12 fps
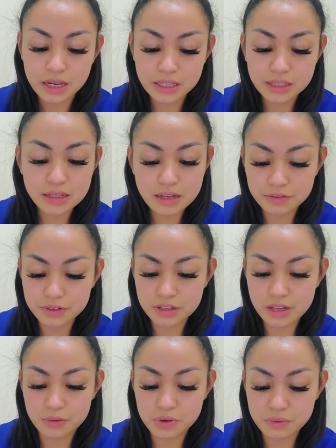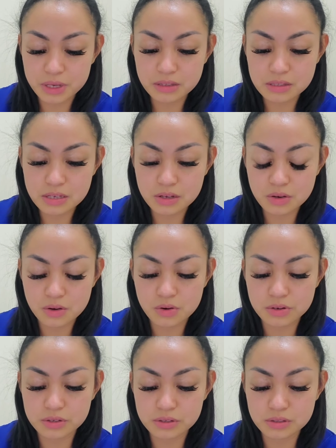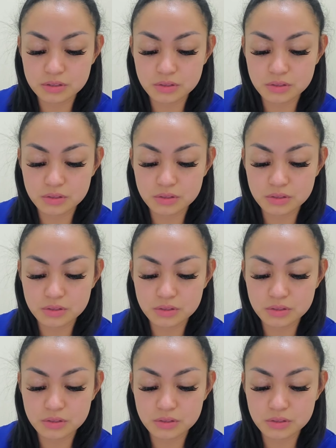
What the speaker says: And then after that, we went on